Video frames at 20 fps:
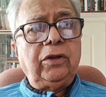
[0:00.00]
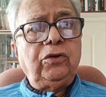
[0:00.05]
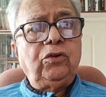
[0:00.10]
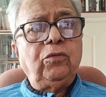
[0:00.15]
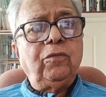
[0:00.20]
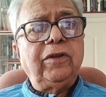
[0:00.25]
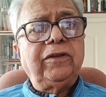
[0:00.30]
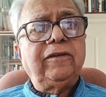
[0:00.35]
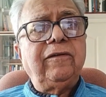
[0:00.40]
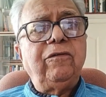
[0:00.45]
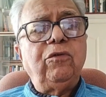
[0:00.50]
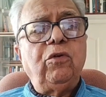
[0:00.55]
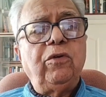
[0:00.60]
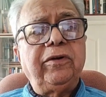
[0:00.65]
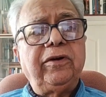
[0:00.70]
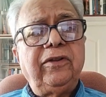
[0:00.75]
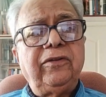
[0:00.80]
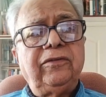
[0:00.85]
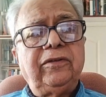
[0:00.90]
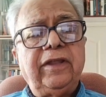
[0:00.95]
you must have
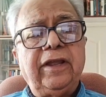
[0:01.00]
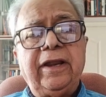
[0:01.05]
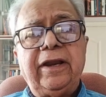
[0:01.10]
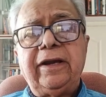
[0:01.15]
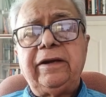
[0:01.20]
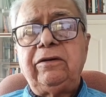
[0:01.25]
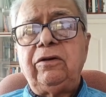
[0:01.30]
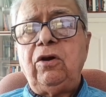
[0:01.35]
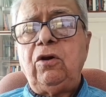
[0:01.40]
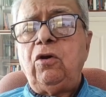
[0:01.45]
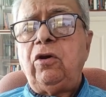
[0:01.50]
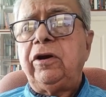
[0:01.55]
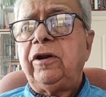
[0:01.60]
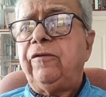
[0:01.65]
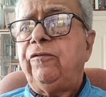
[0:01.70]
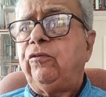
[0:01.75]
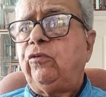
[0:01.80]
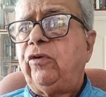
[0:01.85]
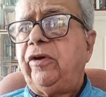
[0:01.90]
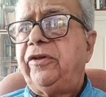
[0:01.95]
noticed that a lot
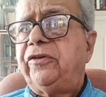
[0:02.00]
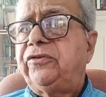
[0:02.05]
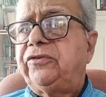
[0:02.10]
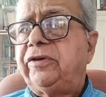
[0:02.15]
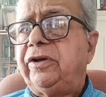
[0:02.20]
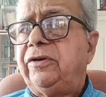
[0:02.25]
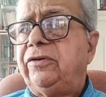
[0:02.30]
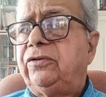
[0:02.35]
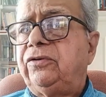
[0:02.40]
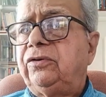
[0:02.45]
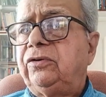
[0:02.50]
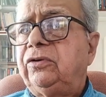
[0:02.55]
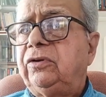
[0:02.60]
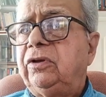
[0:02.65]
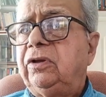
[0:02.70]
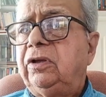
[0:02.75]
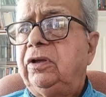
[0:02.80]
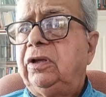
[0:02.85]
of questions